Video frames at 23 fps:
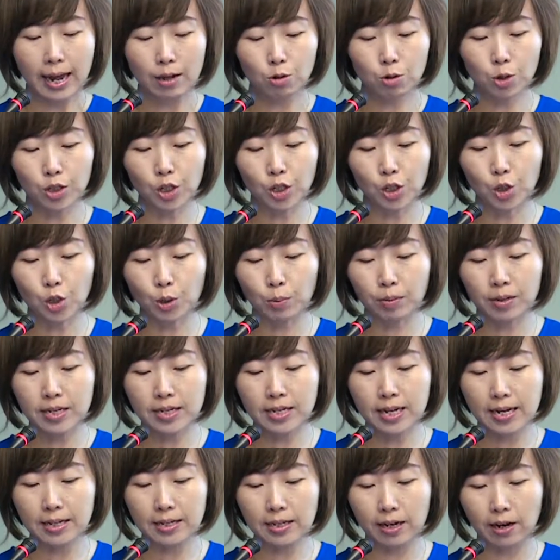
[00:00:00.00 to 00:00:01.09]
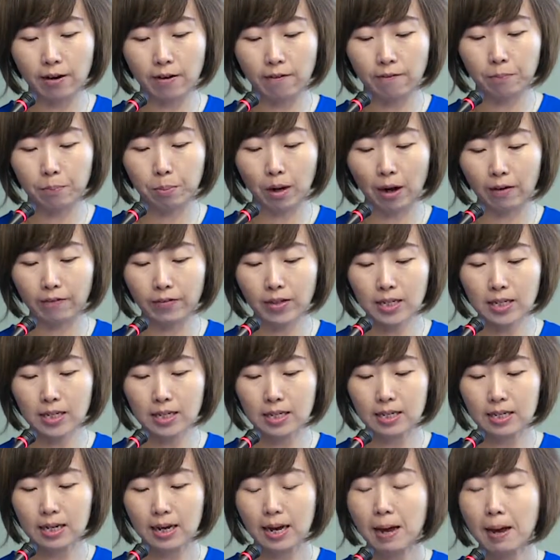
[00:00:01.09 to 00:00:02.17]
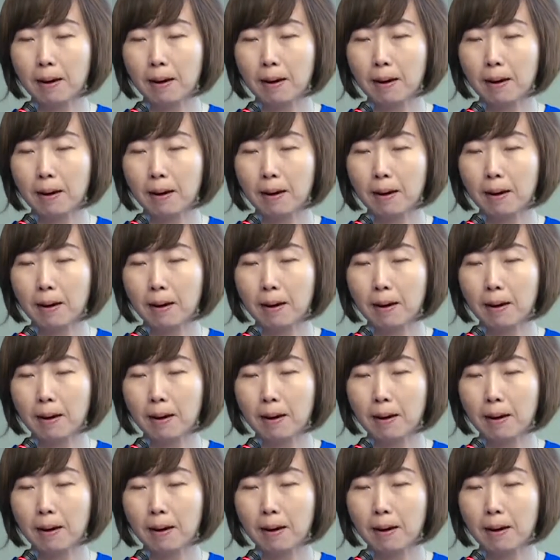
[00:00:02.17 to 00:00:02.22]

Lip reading: 22% of profits,